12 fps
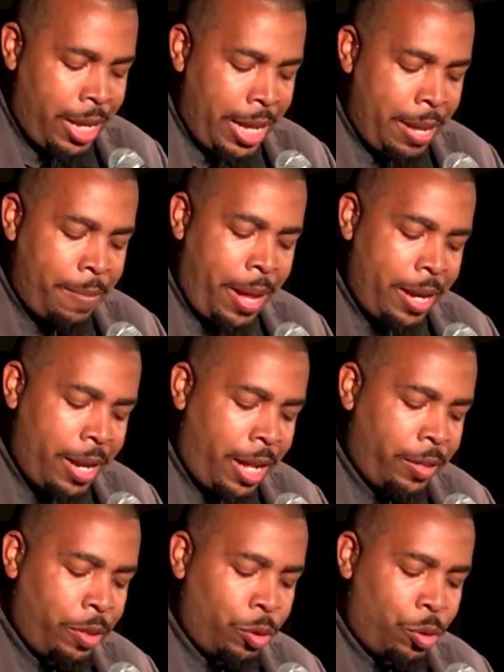Am I not
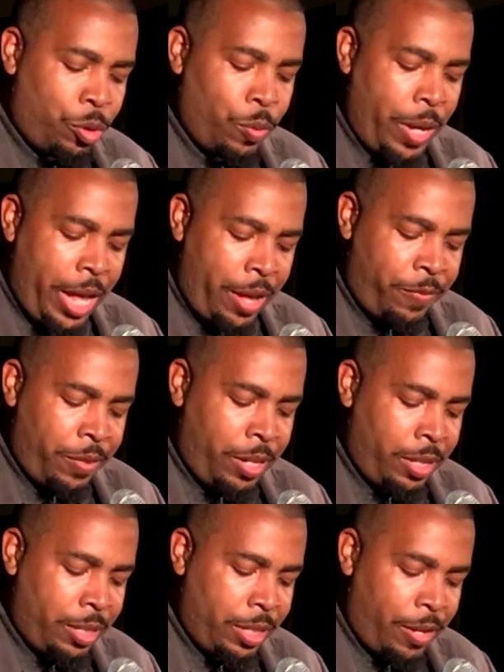the true
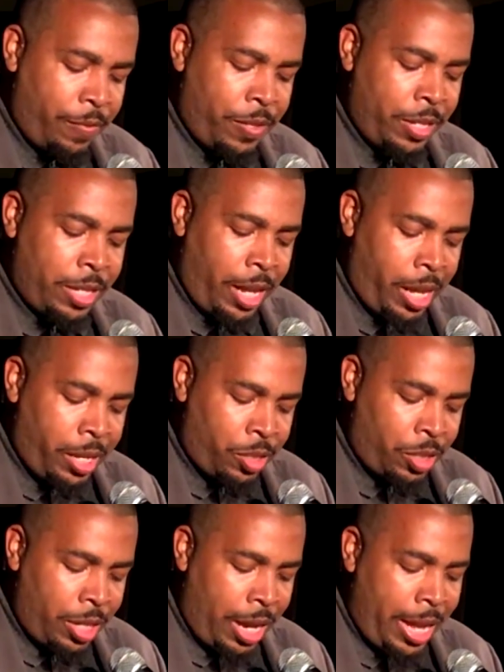evidence of this
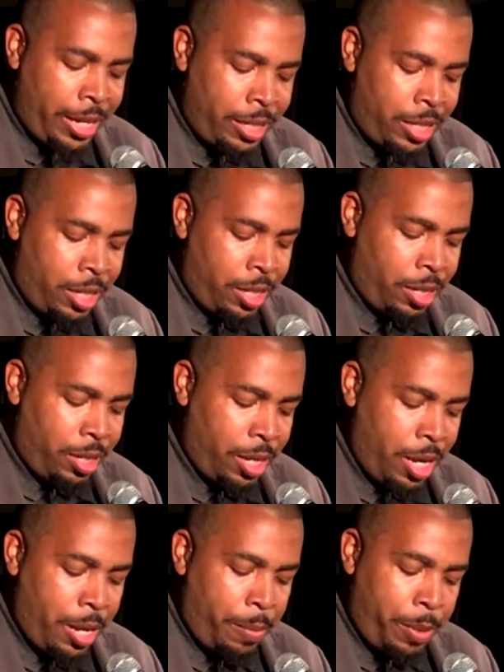ancient idea
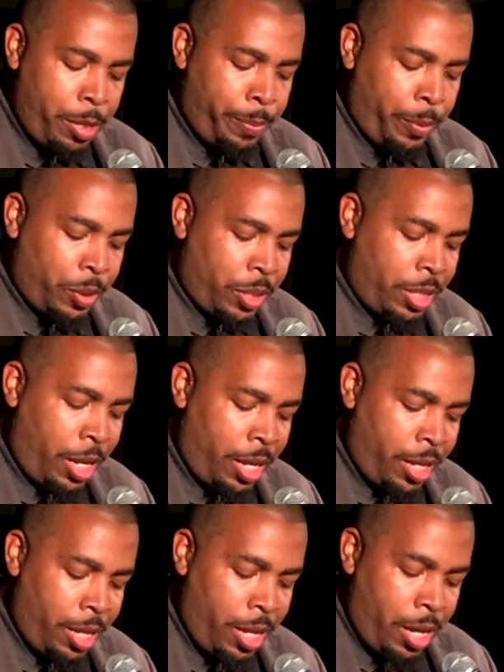people
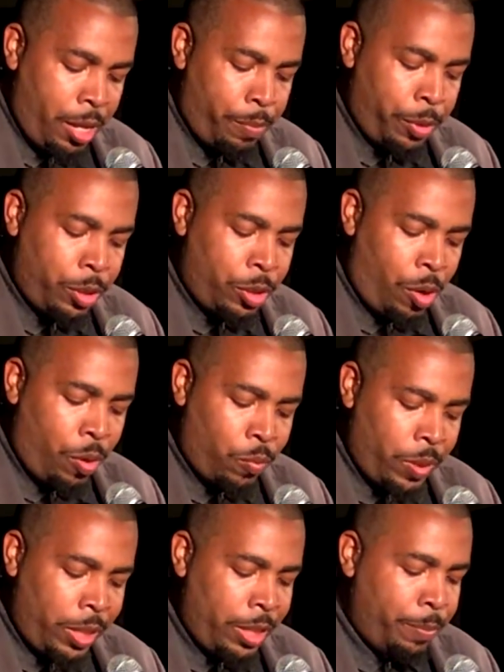say but don't
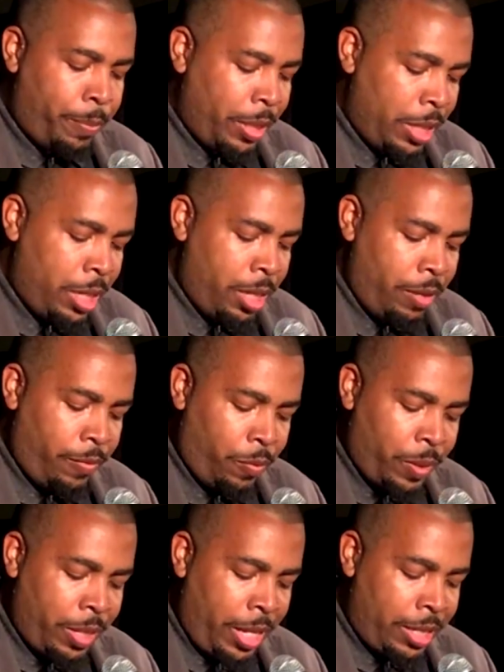really believe
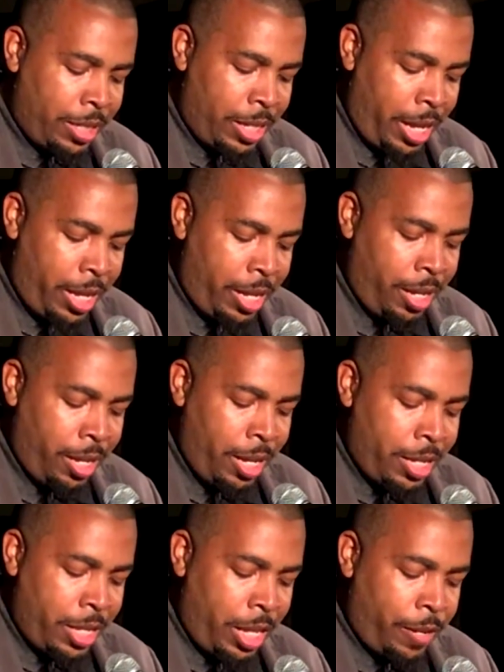when they say
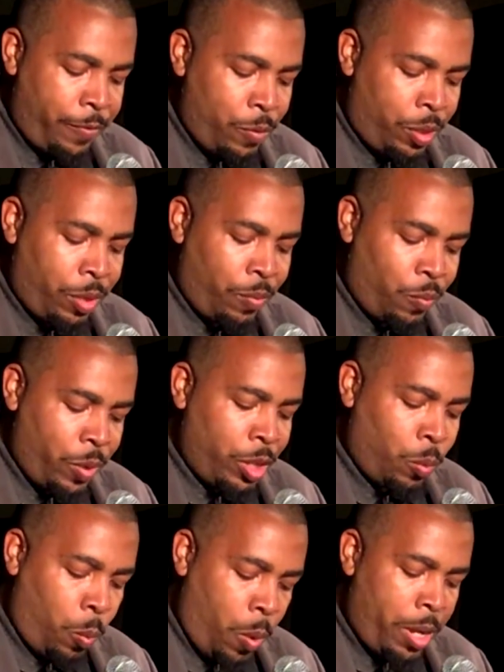that if you can reach
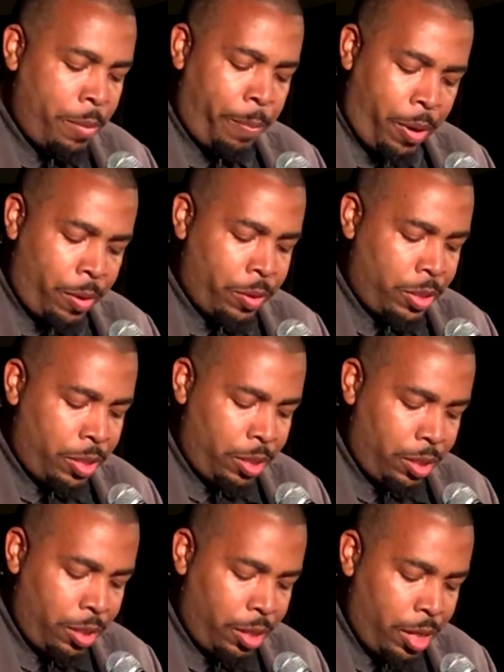one
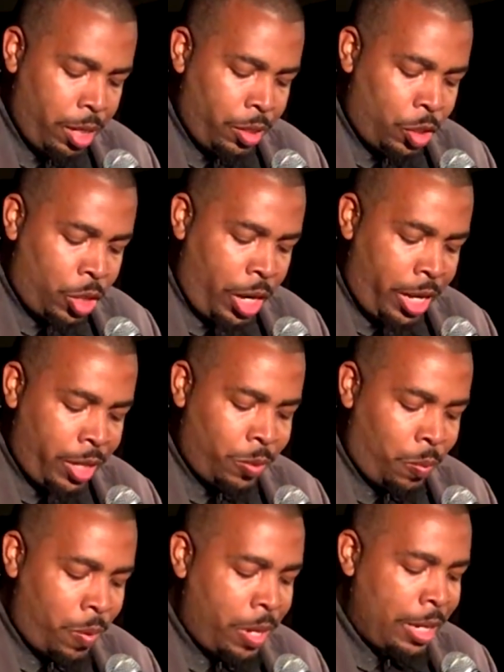person, change
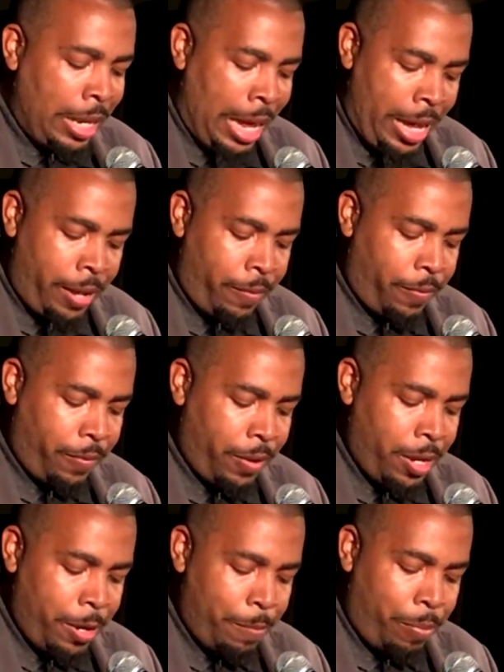one life,
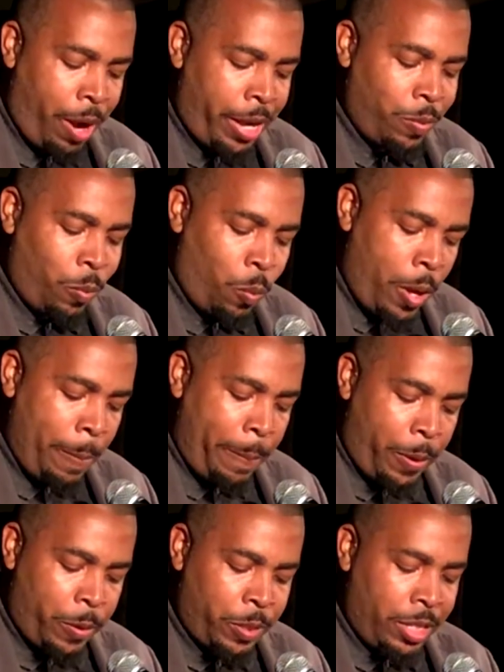brighten one
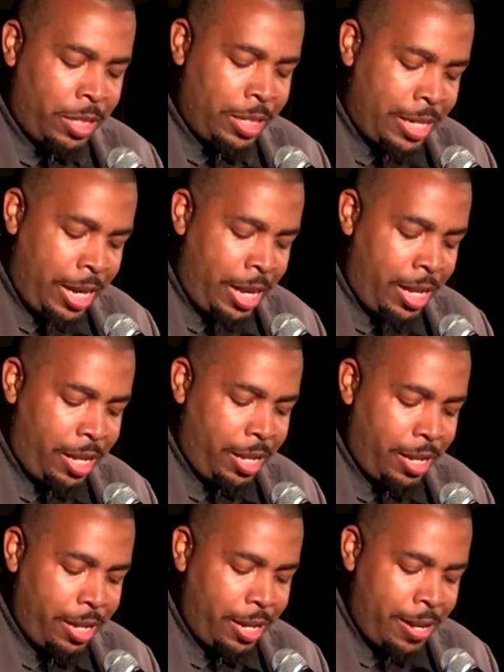person's day,
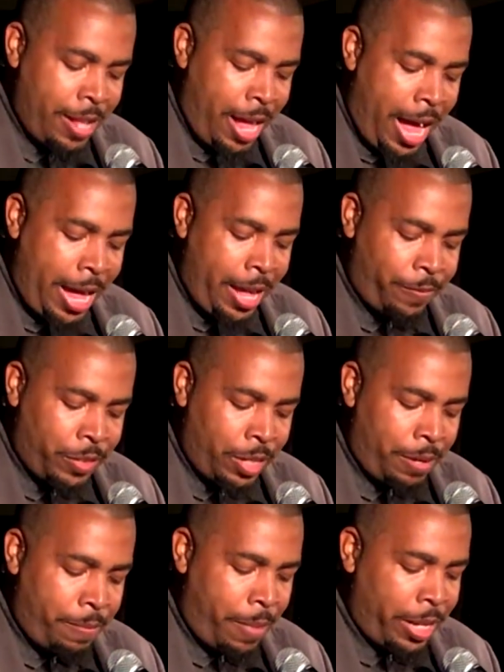I have
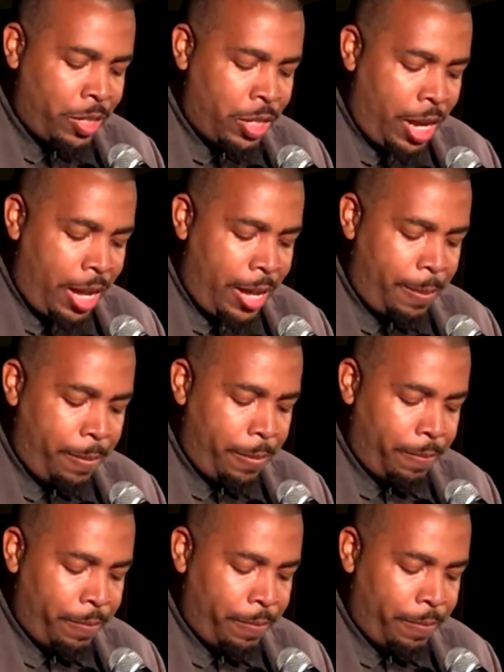done my job.